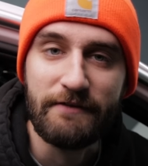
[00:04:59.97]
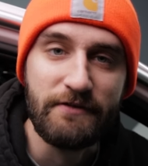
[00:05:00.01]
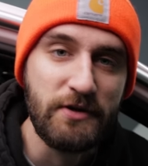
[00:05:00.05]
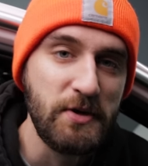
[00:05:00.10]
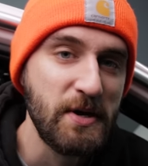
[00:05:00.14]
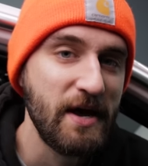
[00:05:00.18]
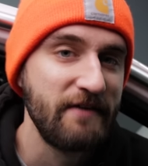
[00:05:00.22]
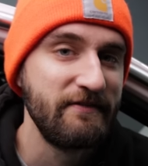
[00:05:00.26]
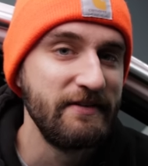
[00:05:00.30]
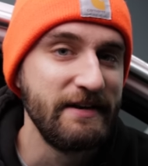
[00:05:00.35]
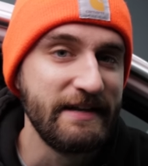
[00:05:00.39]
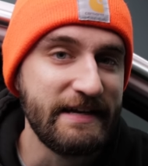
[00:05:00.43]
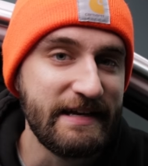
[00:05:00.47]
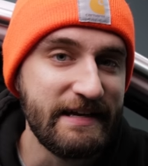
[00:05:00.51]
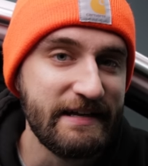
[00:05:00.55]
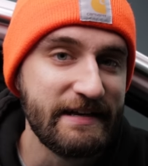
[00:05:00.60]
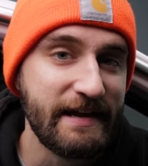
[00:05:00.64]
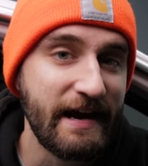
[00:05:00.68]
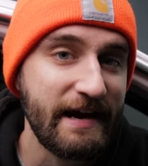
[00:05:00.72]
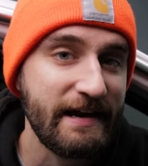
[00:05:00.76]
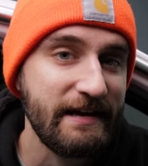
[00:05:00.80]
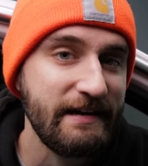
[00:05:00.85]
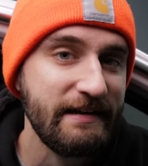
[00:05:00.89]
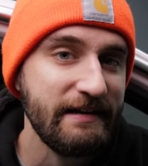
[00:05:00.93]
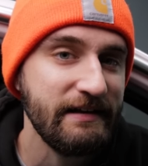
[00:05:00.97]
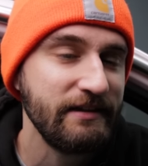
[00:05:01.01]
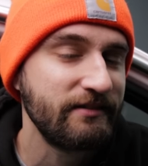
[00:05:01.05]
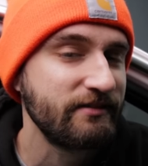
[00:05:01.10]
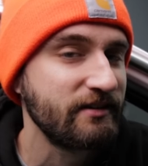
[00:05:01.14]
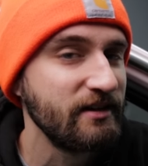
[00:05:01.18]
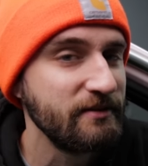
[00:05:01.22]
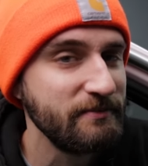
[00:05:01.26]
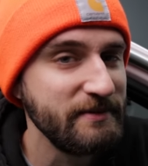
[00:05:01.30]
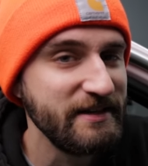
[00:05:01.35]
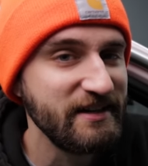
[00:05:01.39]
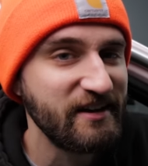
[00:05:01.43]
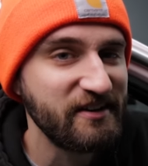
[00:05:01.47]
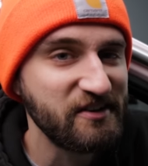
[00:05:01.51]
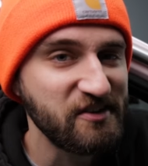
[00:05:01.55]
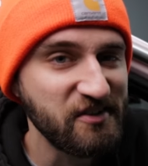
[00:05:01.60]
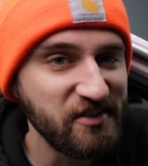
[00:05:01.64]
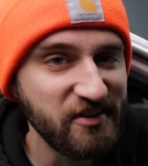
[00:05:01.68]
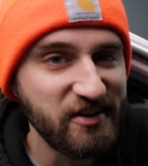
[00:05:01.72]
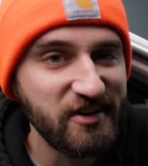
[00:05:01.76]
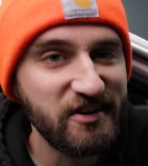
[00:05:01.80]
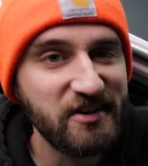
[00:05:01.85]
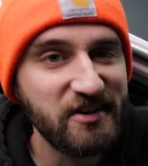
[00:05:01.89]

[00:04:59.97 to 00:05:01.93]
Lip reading: If you have an E90, it's going to be under the